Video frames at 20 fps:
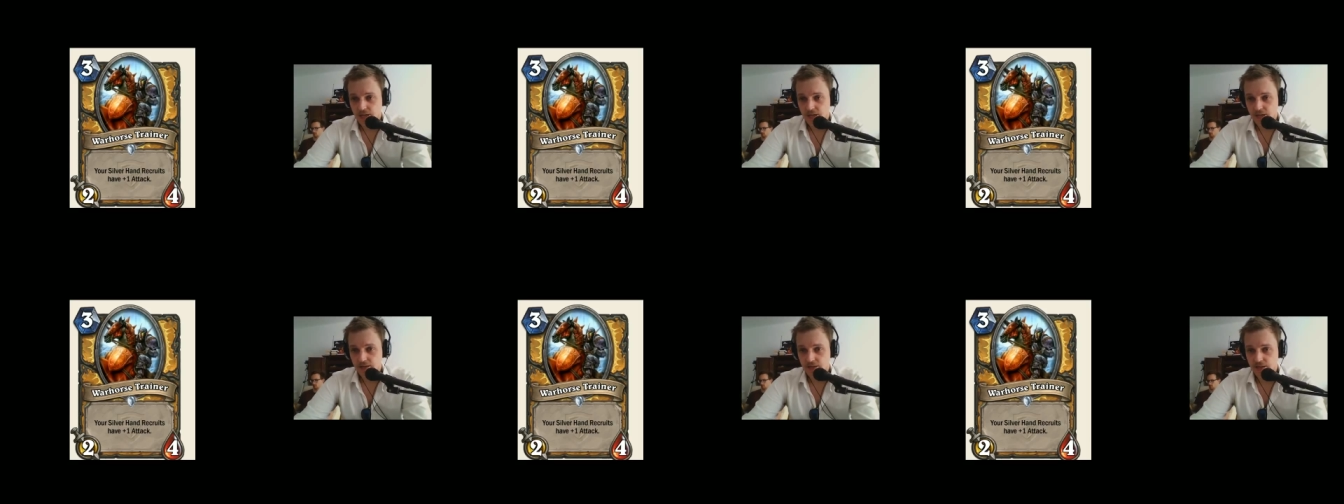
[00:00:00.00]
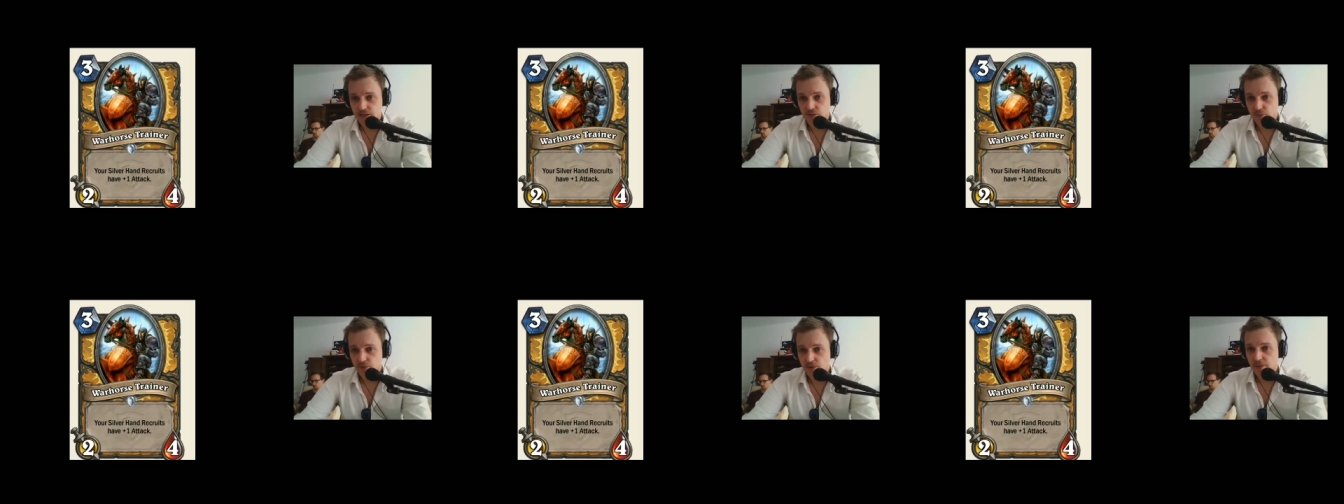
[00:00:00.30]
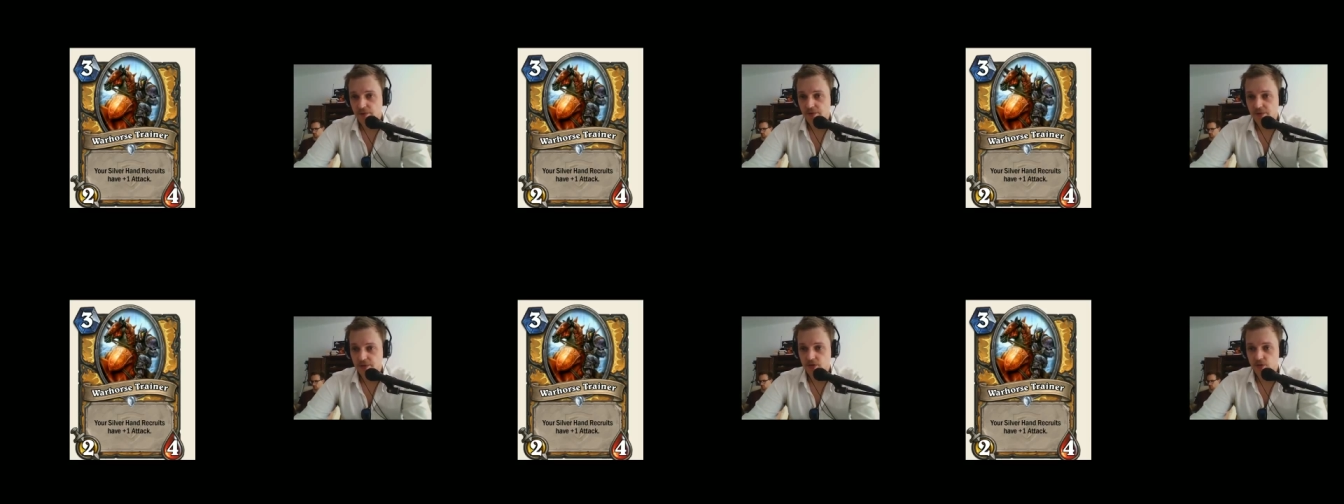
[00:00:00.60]
it's
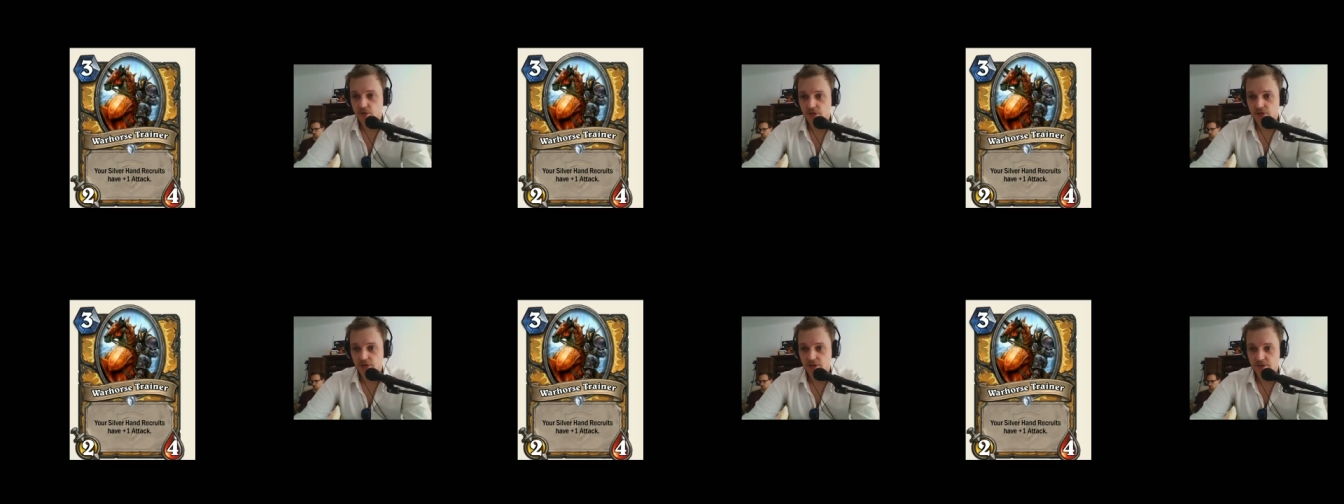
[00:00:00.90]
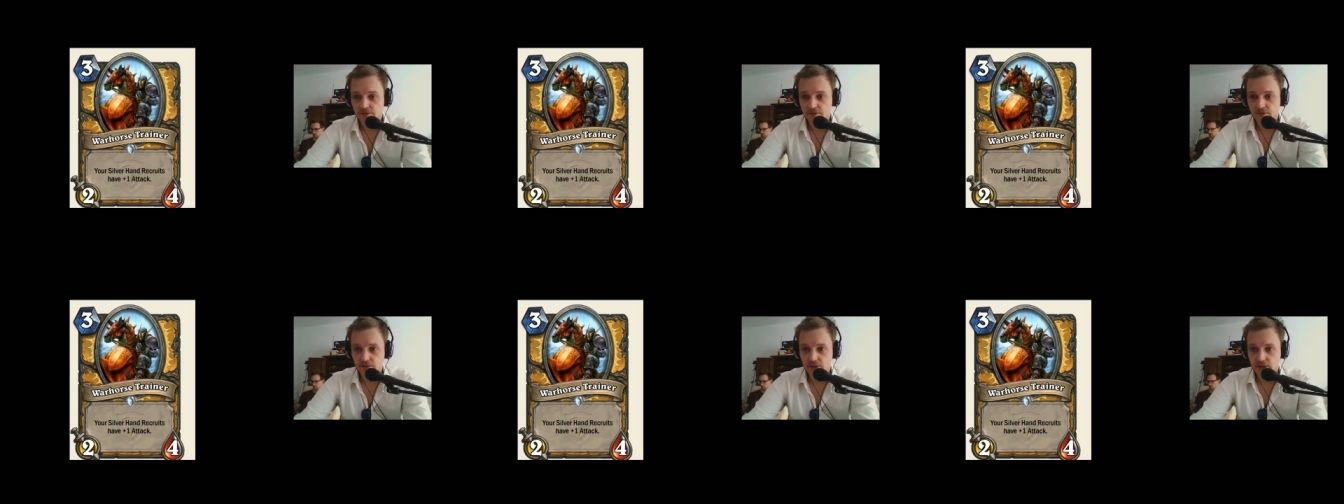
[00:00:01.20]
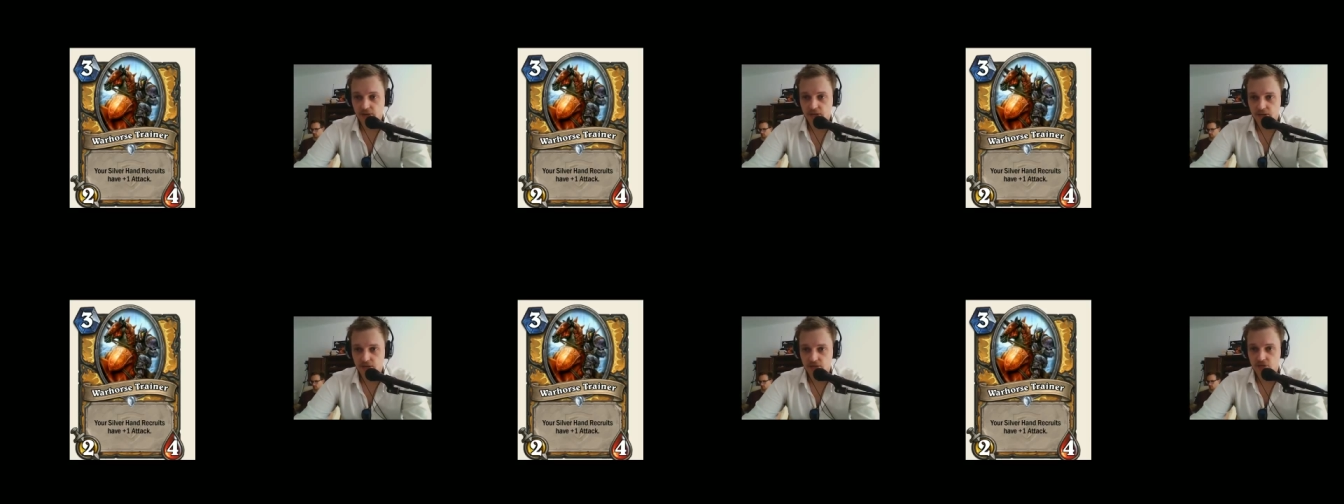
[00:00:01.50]
probably not good enough.
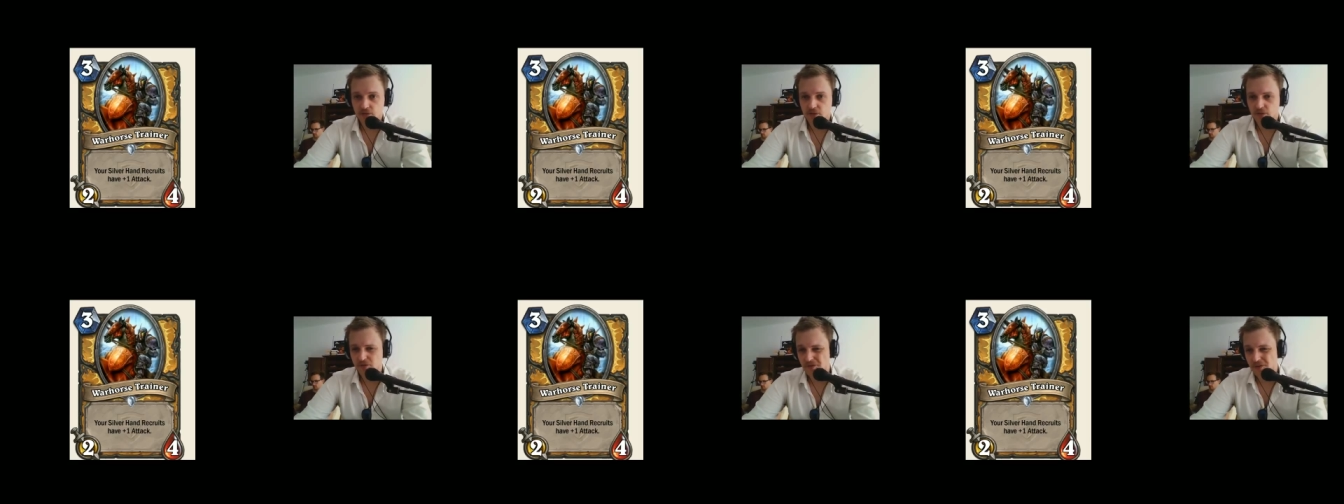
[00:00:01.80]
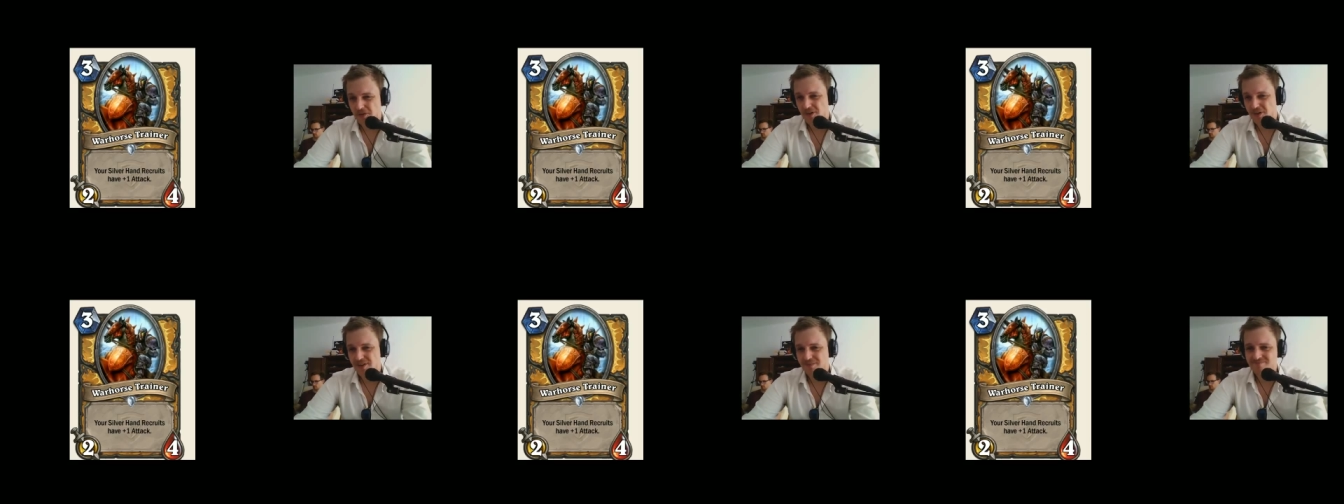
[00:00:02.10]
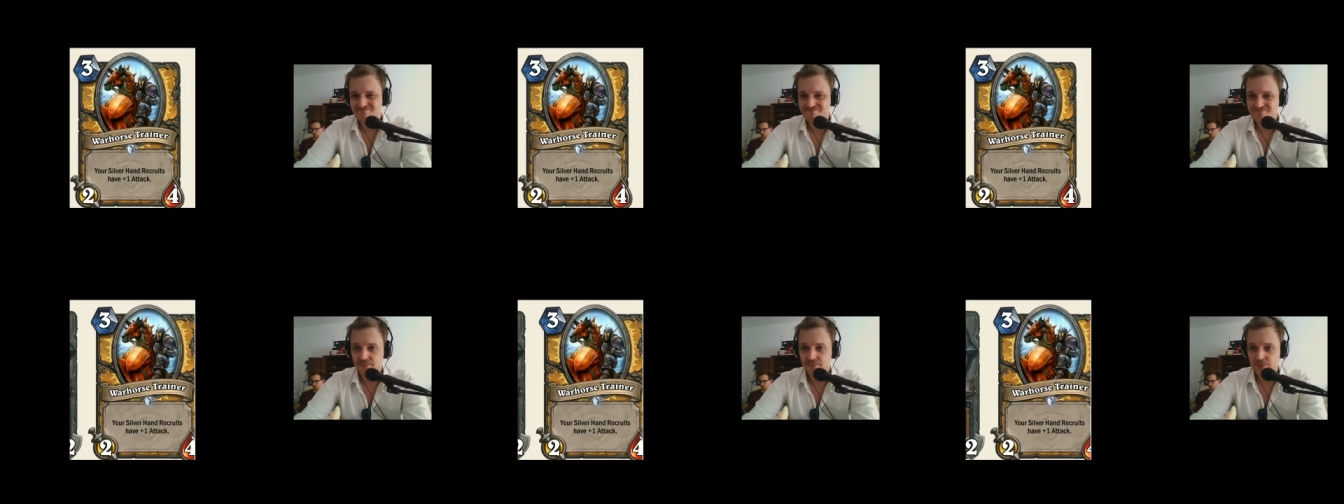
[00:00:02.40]
And
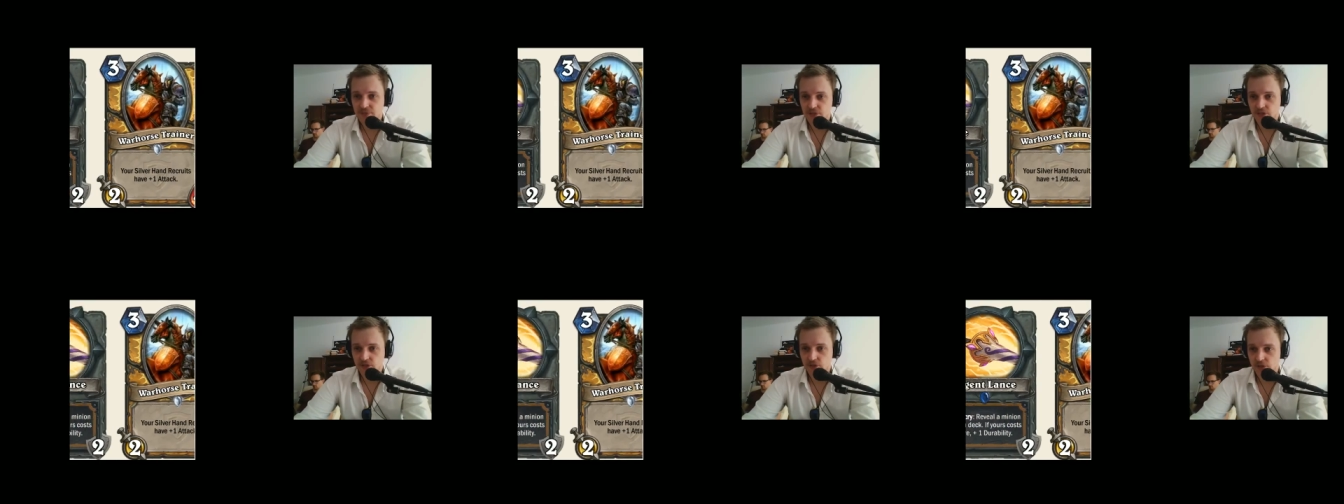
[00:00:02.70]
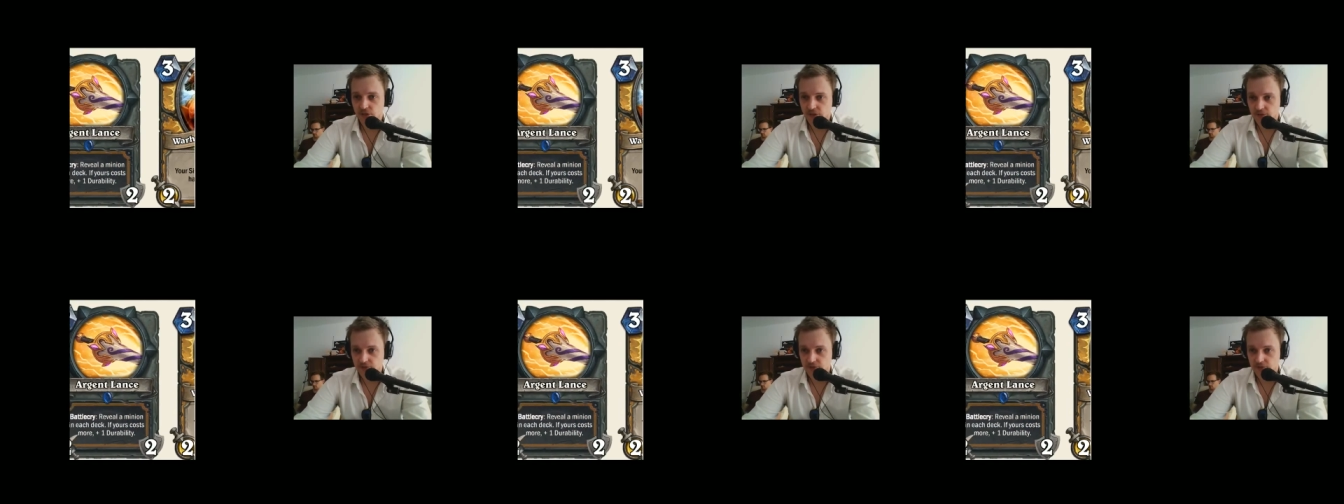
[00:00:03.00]
2/4 is not good enough, I